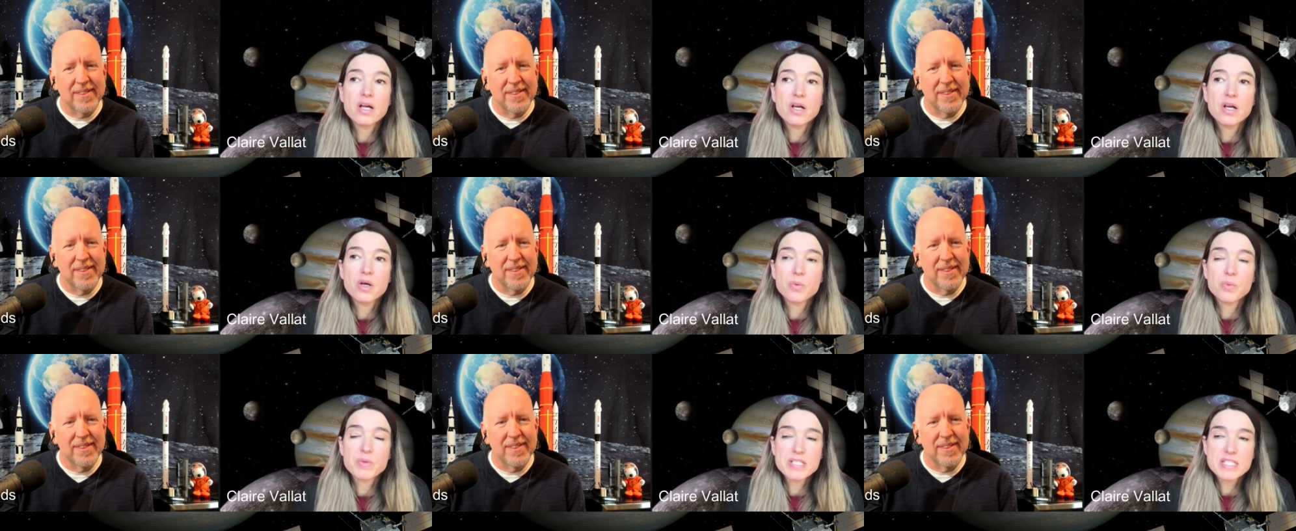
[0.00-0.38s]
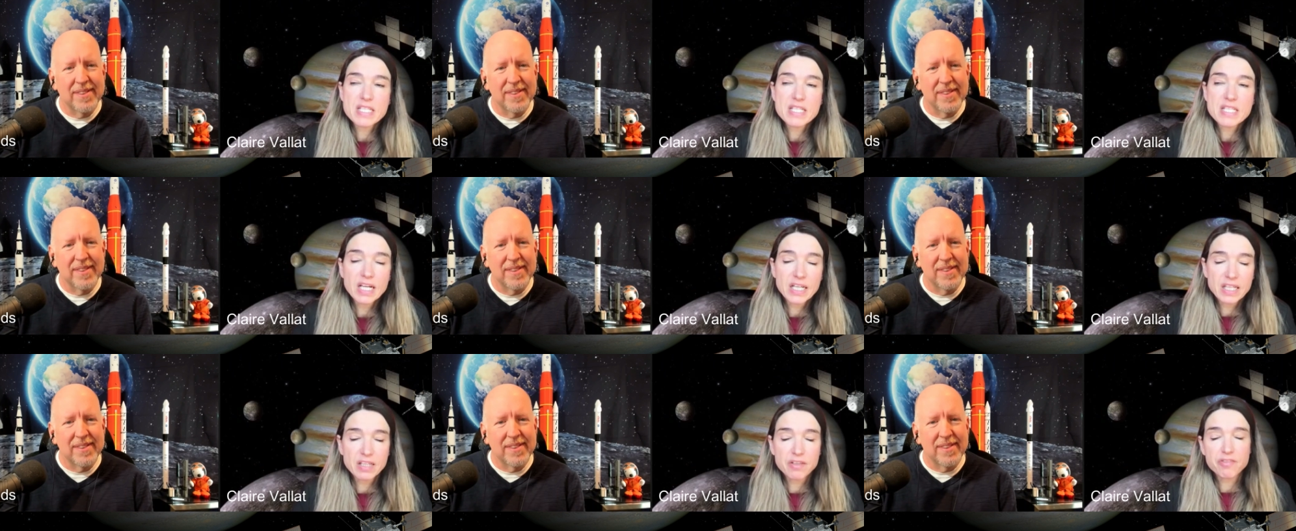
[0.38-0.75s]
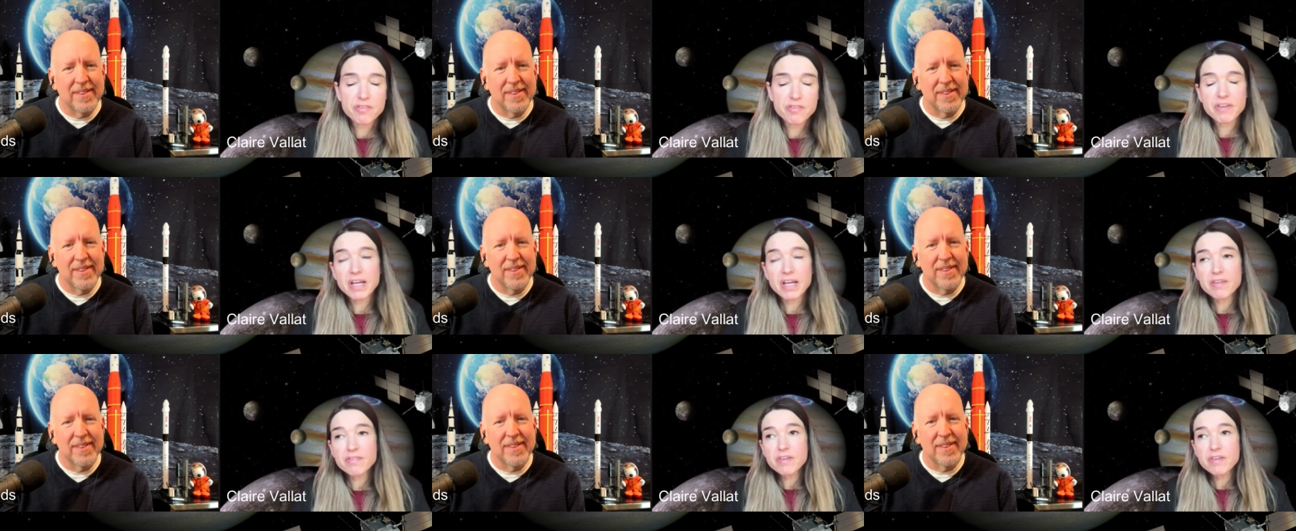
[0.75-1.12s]
Speaker 1: with Ariane
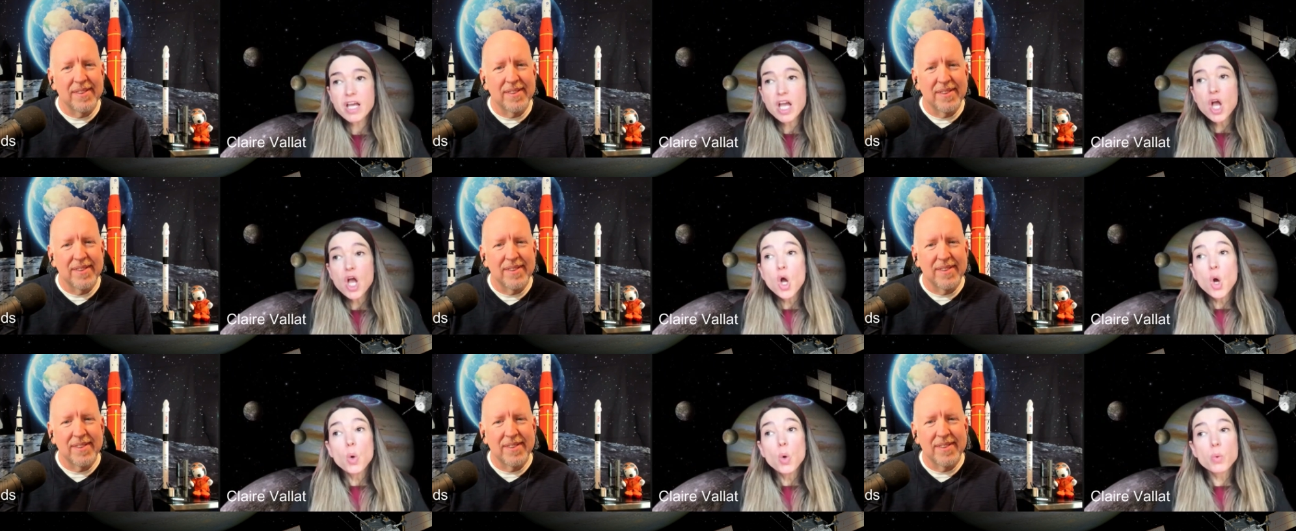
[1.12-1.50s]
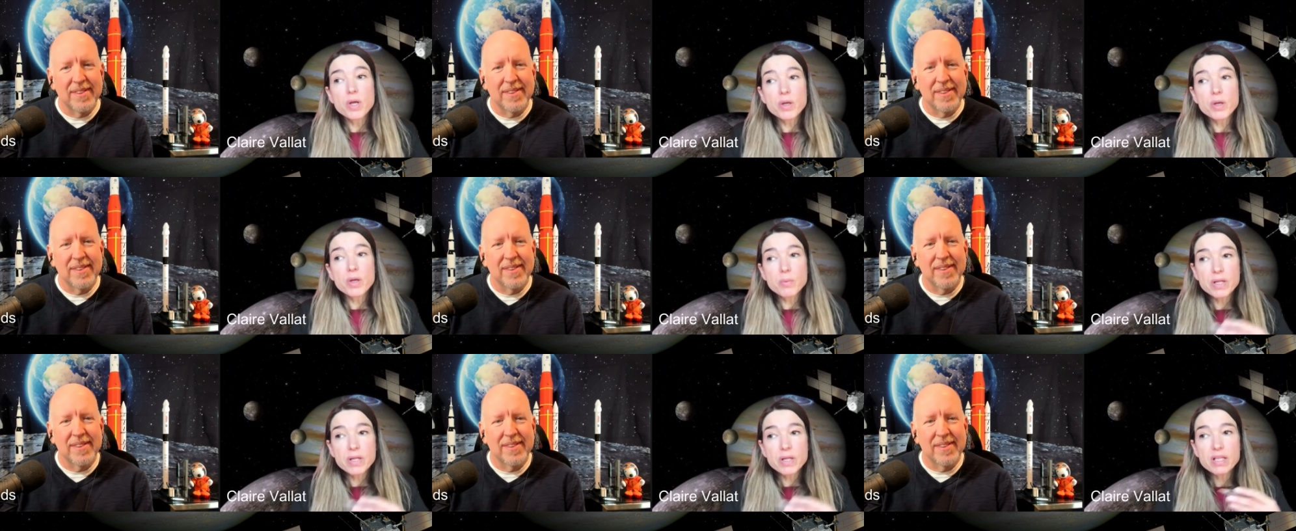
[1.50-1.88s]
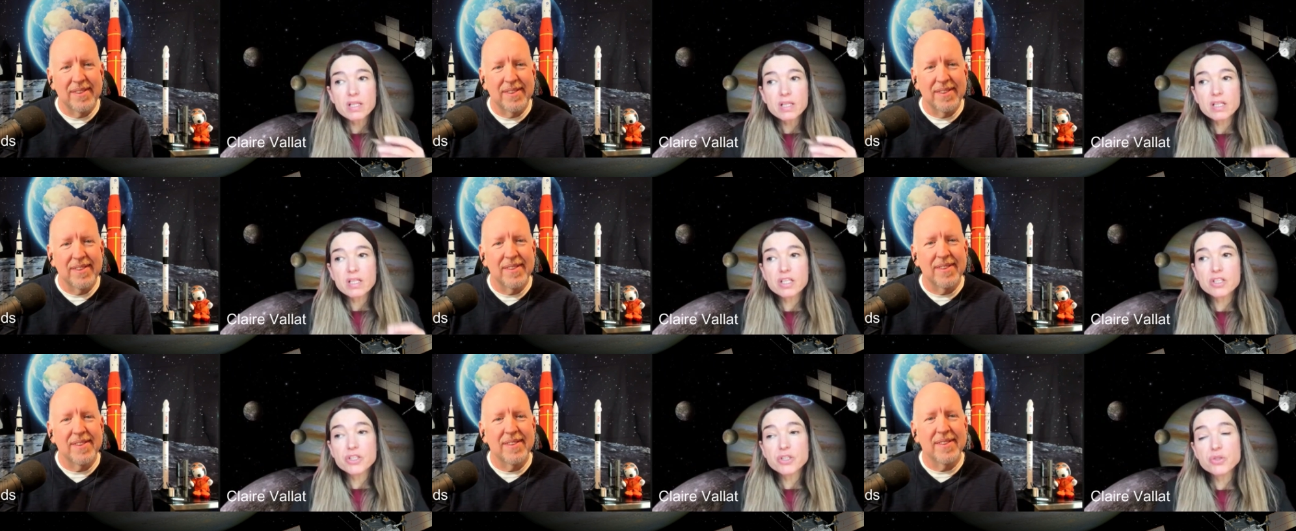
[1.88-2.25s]
5, we
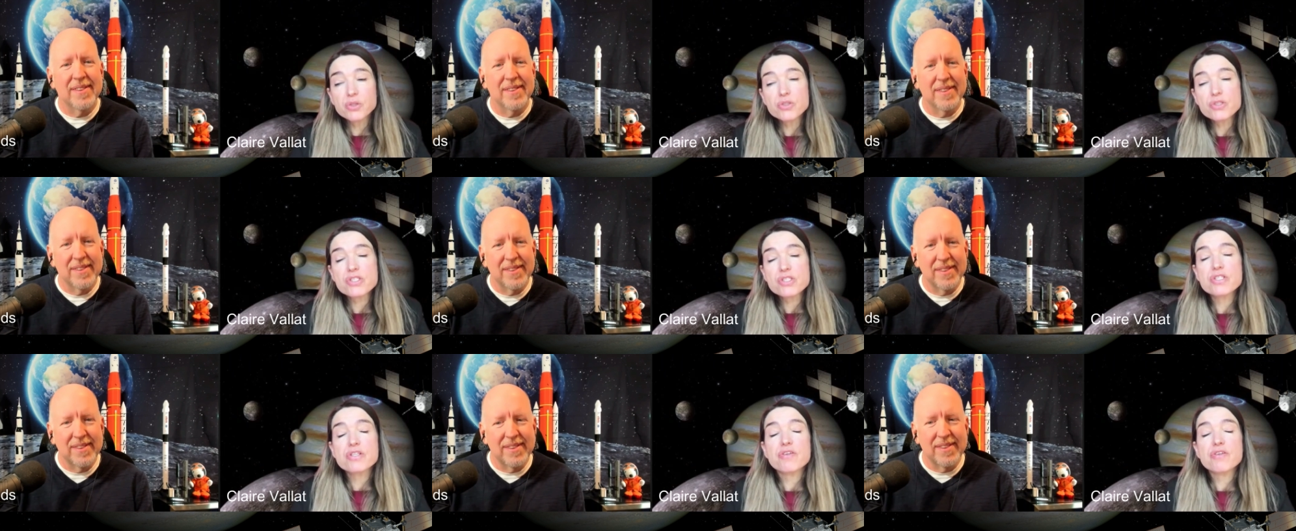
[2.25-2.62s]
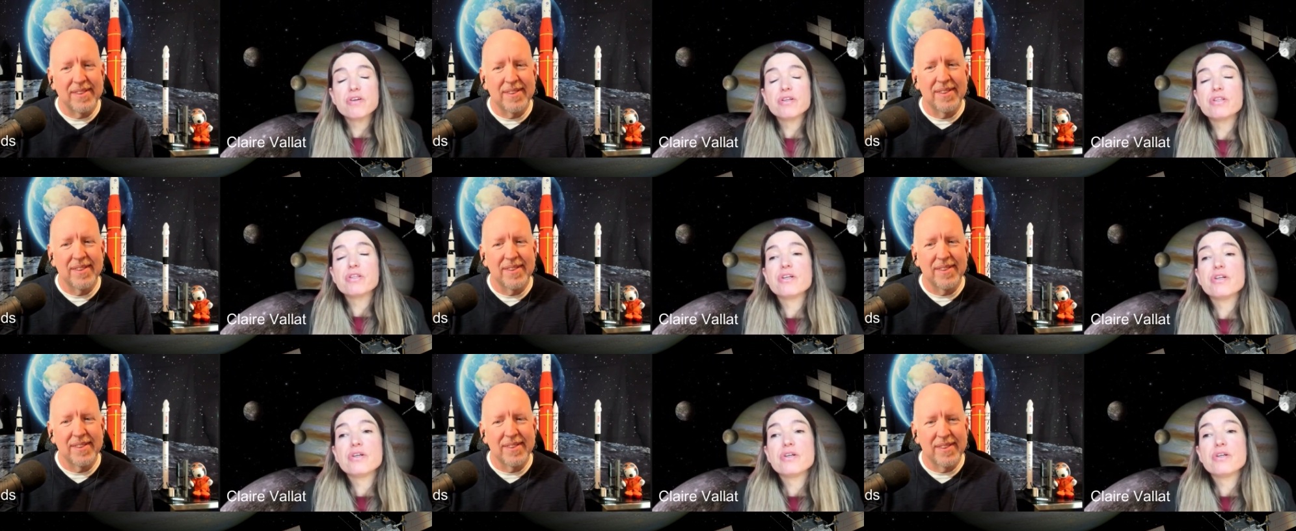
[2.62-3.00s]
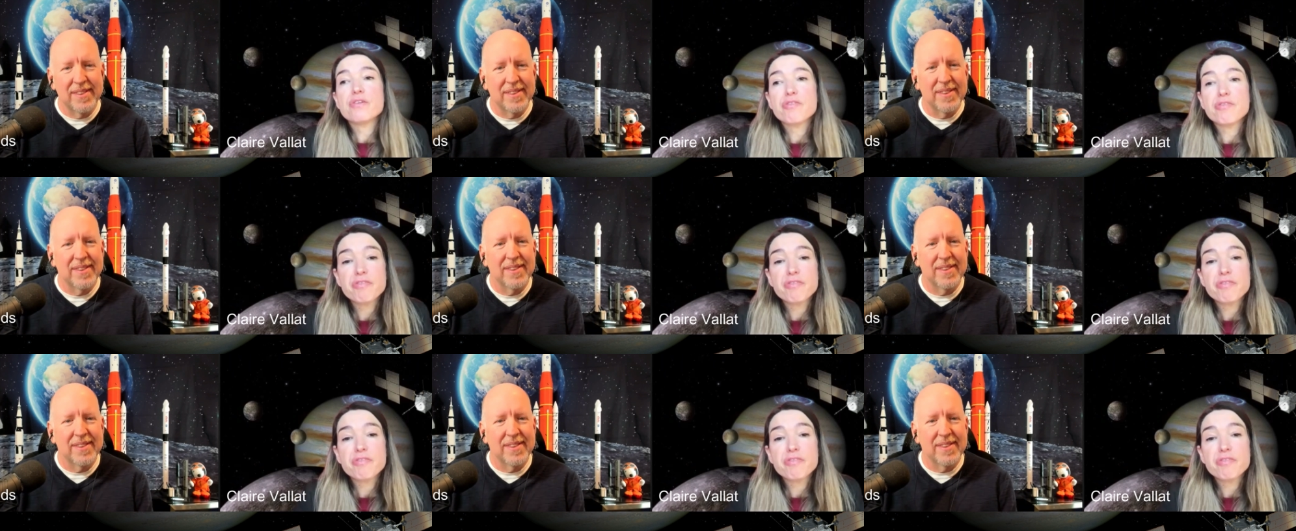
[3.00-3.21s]
will use the